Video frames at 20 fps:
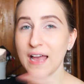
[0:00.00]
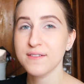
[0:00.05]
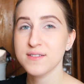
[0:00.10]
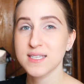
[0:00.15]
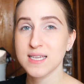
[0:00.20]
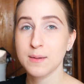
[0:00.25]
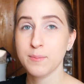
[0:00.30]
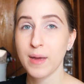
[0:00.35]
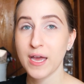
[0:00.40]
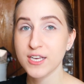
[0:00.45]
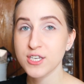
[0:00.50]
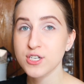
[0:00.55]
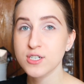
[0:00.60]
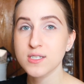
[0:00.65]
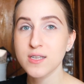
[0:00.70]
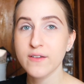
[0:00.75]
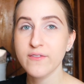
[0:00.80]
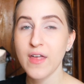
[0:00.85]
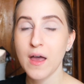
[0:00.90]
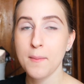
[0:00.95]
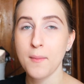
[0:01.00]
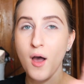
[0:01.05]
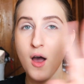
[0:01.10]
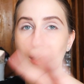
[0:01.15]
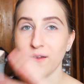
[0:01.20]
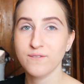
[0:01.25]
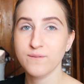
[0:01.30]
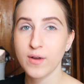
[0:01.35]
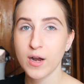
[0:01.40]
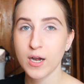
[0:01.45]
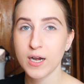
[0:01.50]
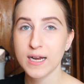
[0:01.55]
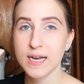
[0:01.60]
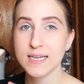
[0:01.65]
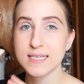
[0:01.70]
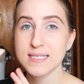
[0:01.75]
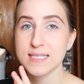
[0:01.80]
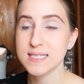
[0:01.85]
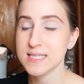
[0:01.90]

I've seen pictures of them on various